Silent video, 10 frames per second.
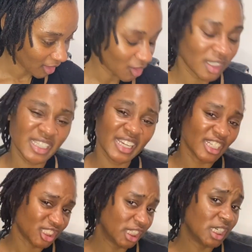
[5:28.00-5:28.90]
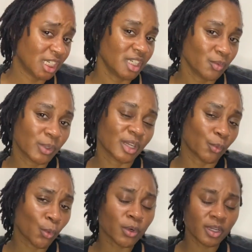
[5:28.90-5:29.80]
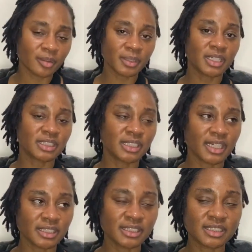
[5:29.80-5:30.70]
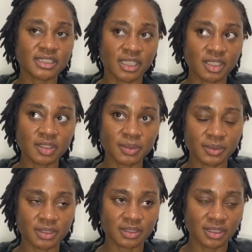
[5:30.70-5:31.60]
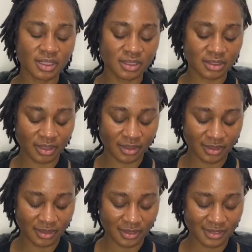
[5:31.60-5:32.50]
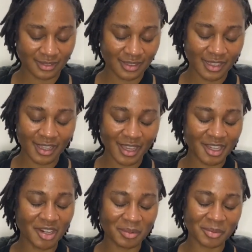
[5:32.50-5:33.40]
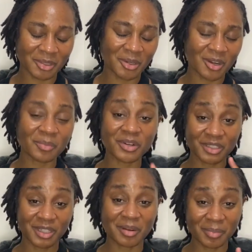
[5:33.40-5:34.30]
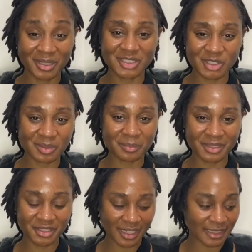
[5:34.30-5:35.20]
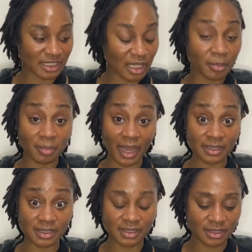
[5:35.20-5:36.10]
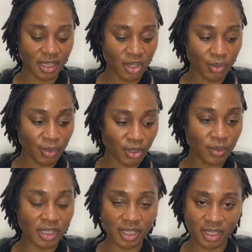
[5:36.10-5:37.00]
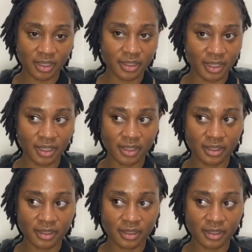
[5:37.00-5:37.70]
I think I cheated when I ordered it because she actually sells these, I can't remember what they're called. I'm gonna look it up, put it in the description, but they're like slumber boxes where you get like,